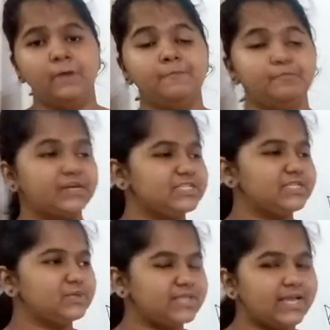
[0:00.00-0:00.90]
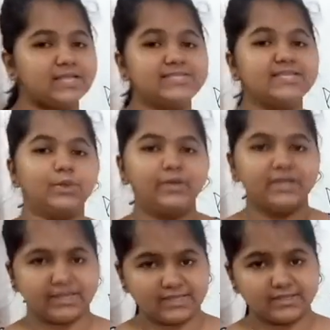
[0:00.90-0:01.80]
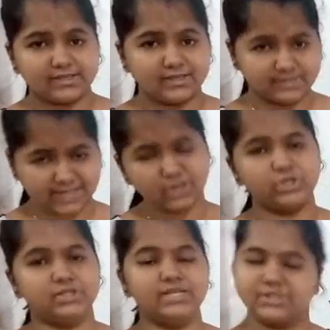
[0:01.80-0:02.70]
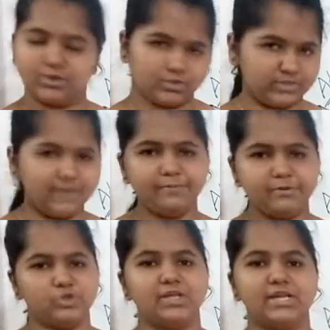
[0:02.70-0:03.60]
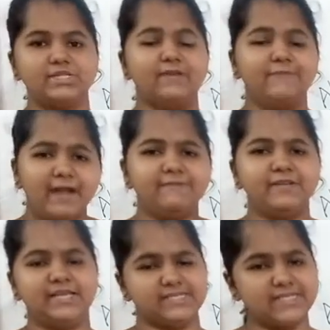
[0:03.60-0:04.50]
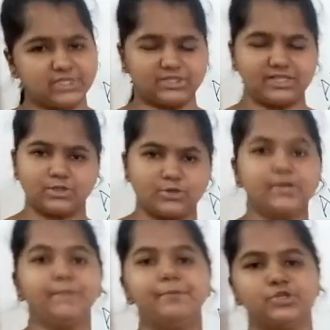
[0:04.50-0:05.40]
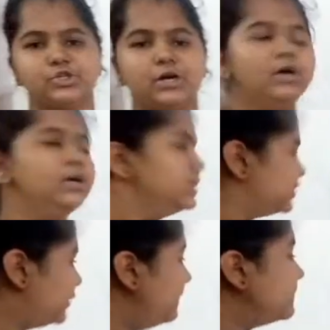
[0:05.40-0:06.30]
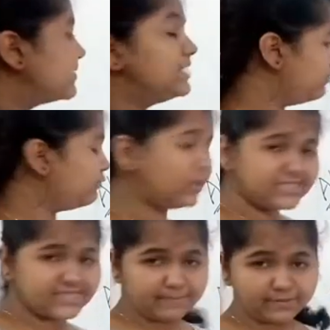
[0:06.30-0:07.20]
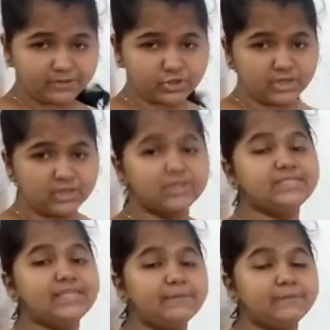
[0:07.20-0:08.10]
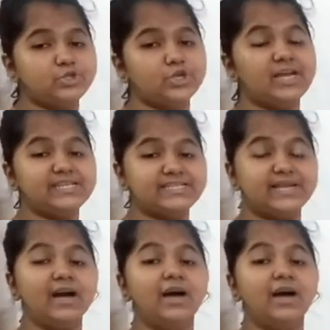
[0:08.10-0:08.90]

Because you say it's 0 degree Celsius, that's also temperature. There is 5 degrees Celsius, that's also temperature. So, what is temperature? Temperature is the,